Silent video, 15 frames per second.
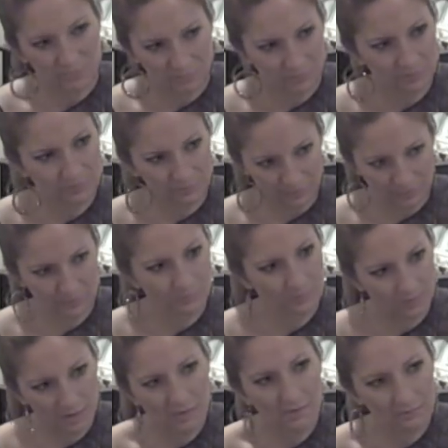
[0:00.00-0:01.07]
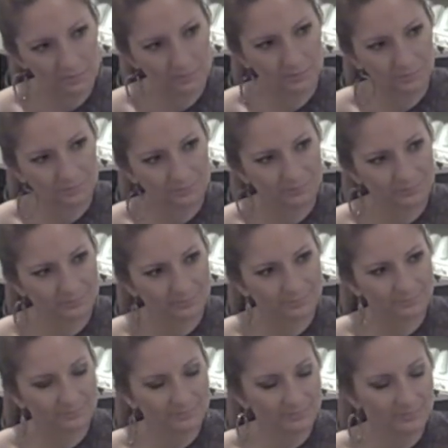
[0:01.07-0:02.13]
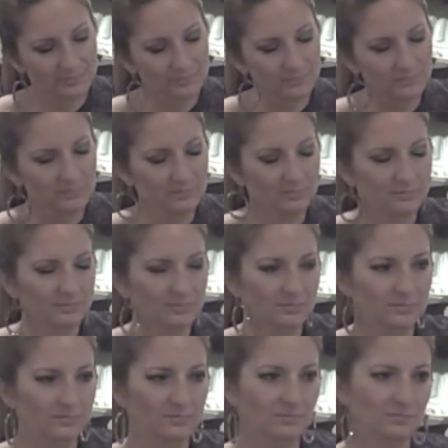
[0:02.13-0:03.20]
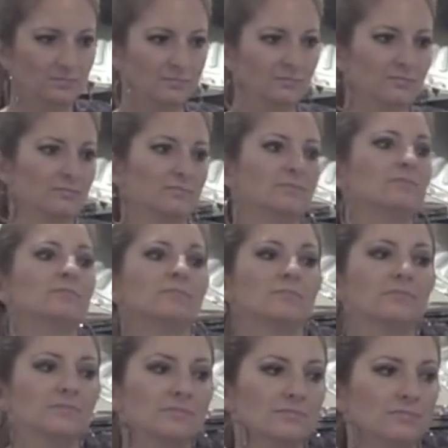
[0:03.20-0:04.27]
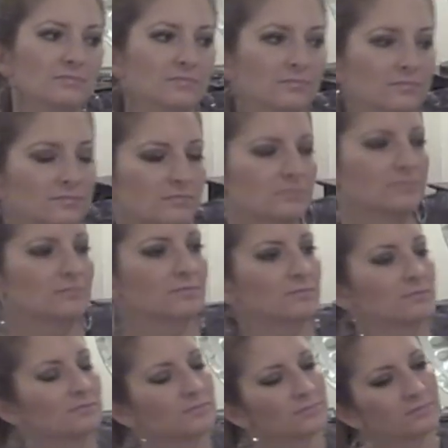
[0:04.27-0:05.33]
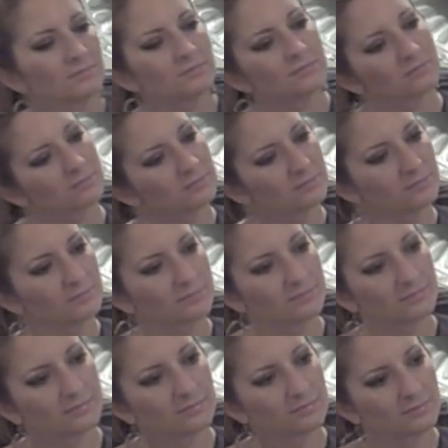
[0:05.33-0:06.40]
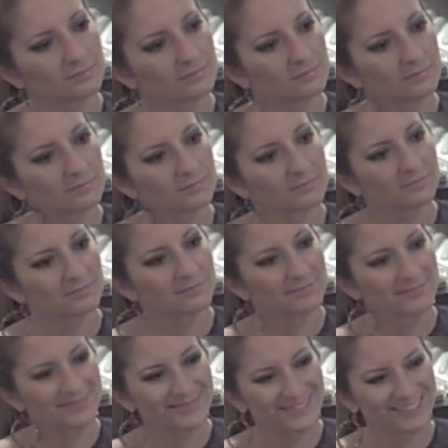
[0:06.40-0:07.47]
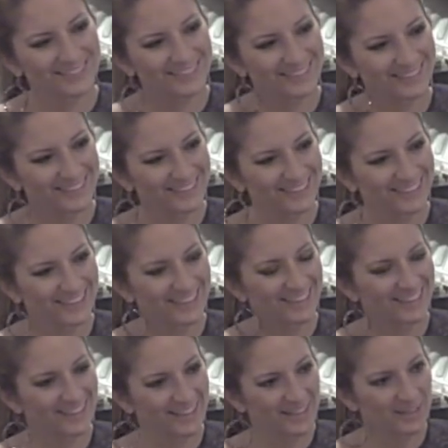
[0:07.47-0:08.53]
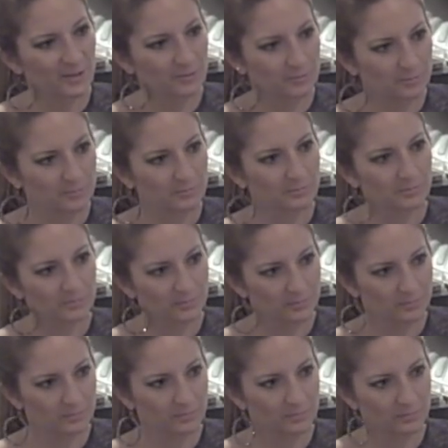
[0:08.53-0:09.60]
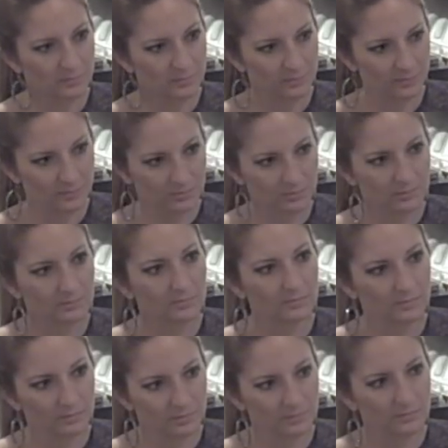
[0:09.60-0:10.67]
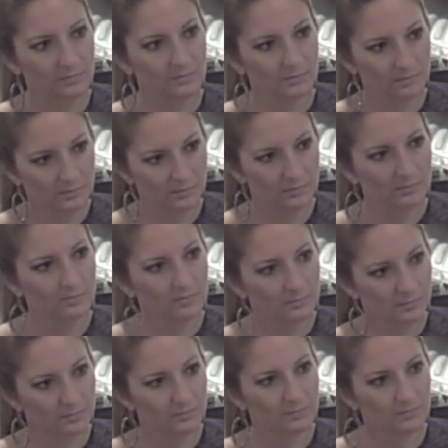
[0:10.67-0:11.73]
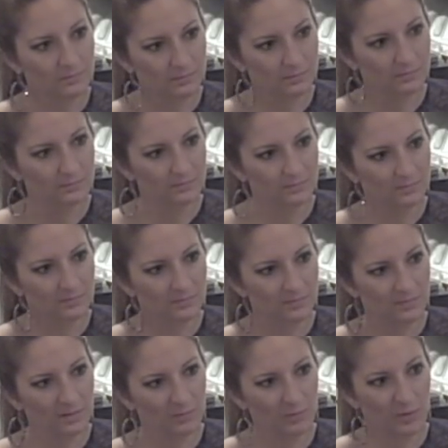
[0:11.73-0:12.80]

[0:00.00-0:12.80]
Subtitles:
past a little bit. Just go ahead and tell everyone again where you're from, and then you don't have to go into grand detail, but sort of what who Dana is from where, how she got here.